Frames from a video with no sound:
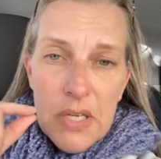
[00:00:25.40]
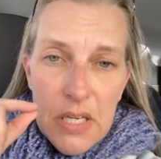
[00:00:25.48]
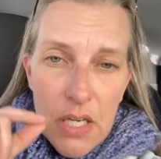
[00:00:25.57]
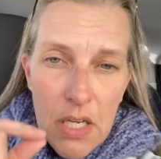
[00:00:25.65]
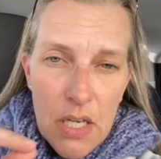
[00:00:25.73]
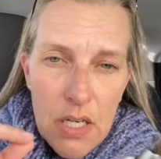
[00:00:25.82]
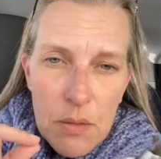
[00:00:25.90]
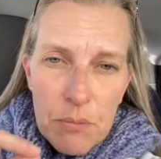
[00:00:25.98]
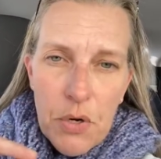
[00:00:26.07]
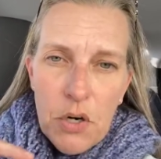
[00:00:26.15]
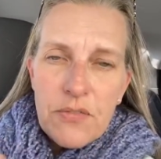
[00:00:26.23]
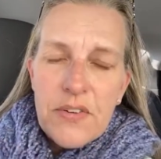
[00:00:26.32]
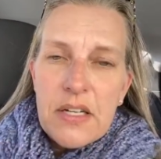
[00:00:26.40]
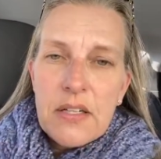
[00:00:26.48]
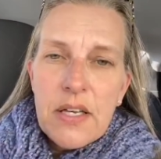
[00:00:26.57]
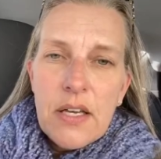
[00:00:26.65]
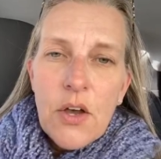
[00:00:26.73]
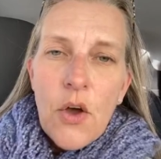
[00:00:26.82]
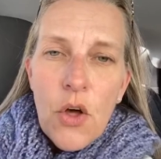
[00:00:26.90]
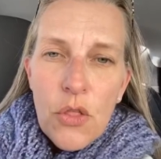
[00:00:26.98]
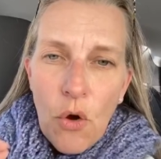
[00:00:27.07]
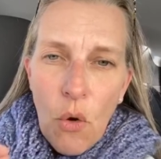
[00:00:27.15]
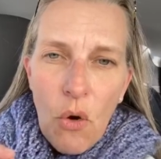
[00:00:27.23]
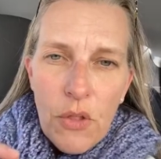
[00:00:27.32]
eating perfectly. The
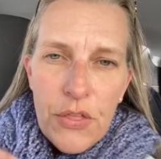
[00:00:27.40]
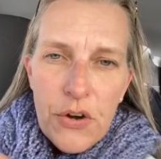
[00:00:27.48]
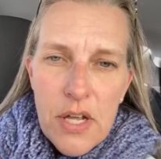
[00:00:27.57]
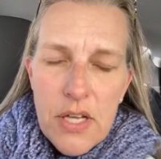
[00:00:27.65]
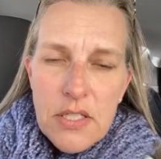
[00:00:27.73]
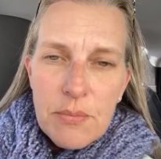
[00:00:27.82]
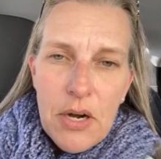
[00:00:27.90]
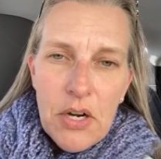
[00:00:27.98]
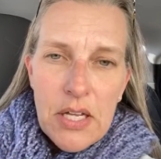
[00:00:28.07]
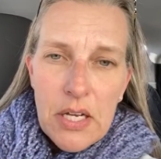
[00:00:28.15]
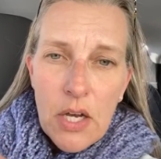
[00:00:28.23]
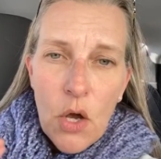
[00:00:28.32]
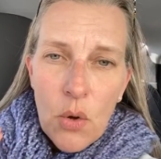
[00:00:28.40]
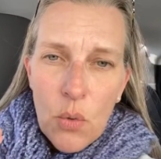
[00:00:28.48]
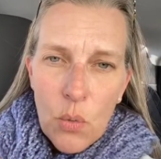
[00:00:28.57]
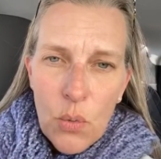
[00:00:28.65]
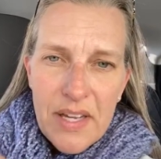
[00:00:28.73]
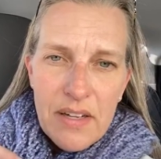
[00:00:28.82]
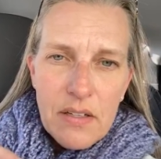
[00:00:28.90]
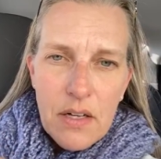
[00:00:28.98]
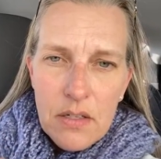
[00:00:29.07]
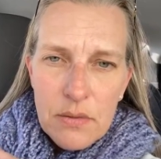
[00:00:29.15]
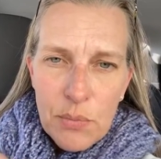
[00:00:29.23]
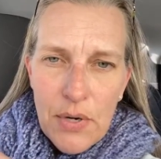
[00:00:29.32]
Whole30 is about eating real
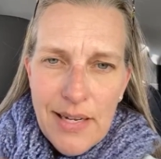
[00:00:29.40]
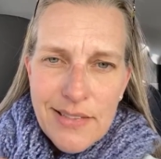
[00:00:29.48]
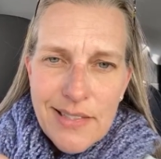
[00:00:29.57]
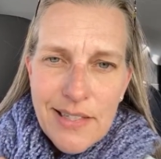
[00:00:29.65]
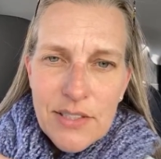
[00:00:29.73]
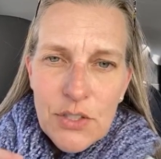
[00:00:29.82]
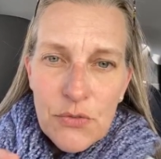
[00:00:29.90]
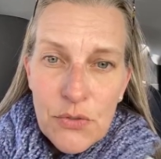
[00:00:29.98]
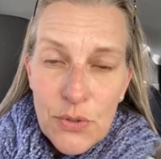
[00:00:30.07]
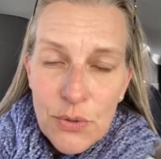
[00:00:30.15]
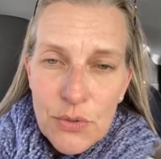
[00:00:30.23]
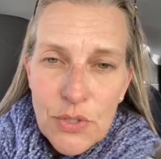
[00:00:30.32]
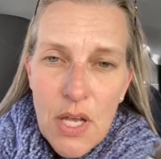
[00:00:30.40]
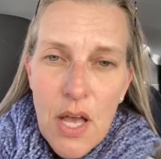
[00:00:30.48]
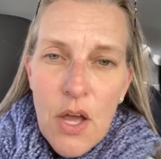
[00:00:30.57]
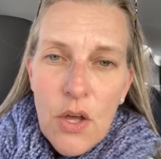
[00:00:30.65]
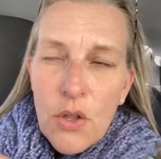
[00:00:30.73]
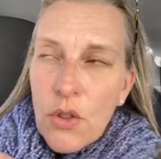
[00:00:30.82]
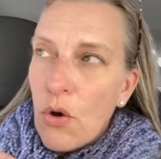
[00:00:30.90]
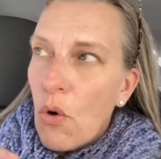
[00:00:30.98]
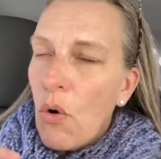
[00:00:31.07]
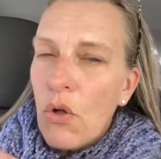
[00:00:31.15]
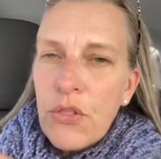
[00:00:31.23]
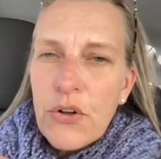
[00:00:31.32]
unprocessed foods. The
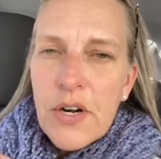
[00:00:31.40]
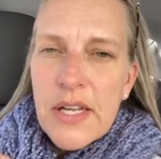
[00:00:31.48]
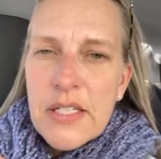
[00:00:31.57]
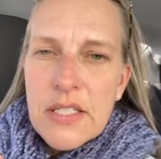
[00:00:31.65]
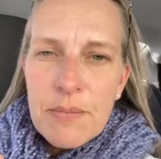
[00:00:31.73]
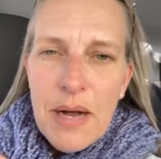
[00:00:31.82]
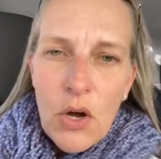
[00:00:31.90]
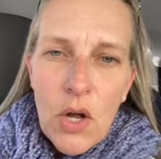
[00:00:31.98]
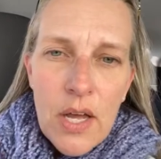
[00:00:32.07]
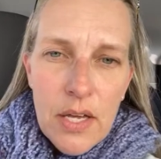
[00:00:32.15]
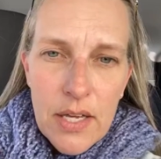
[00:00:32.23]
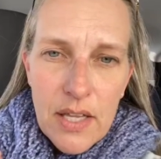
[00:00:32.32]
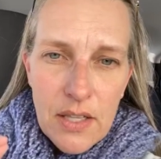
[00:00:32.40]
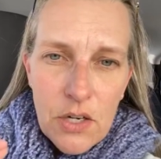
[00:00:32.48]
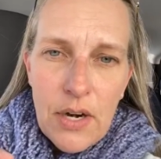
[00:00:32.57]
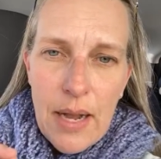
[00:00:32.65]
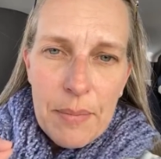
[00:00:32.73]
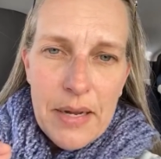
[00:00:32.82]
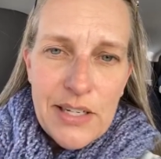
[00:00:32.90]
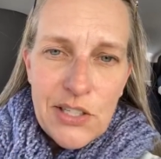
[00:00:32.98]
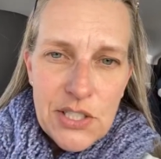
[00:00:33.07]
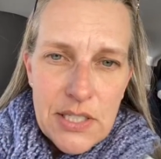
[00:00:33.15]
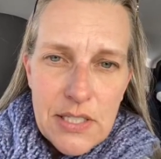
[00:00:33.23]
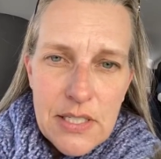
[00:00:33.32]
Whole30 is about getting the crap out of your
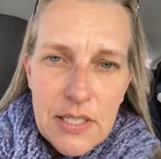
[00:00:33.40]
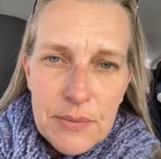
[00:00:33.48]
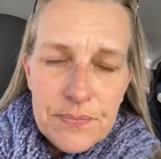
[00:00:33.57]
system.